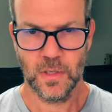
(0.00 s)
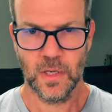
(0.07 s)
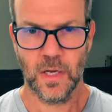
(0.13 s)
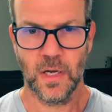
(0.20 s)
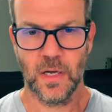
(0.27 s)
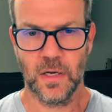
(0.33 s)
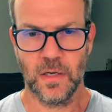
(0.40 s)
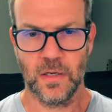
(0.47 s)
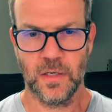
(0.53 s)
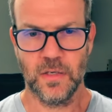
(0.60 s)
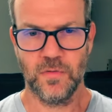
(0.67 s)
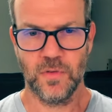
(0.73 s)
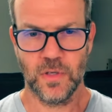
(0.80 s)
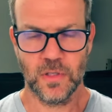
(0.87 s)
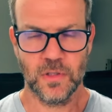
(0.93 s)
Uh,
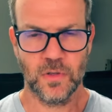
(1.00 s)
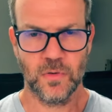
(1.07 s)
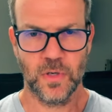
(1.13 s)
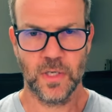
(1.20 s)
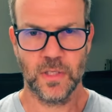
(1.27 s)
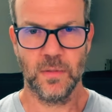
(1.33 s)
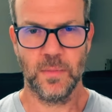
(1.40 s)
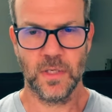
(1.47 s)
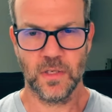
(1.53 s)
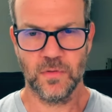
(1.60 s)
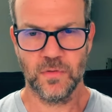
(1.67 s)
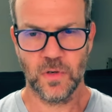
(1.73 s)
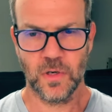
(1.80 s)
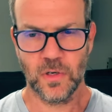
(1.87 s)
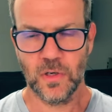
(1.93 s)
if you need to create a
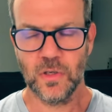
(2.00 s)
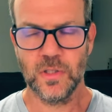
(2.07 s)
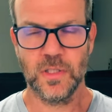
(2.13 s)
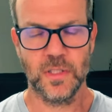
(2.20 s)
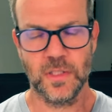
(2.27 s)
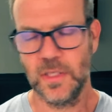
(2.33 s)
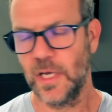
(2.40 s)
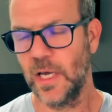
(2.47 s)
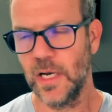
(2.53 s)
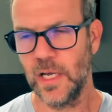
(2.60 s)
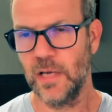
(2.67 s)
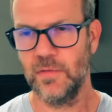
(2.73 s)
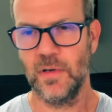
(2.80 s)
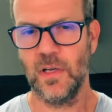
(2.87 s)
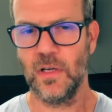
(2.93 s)
meaningful alert, it can
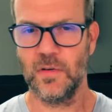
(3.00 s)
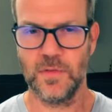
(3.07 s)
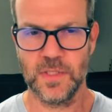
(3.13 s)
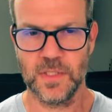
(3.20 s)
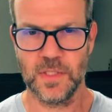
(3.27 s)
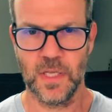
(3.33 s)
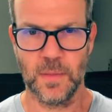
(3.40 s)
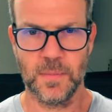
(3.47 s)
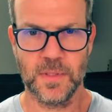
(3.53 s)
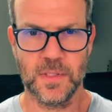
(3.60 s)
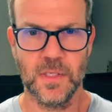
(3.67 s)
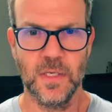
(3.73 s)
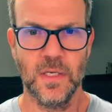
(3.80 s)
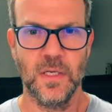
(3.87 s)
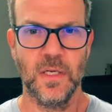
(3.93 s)
have a lot of
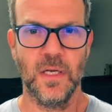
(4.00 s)
steps.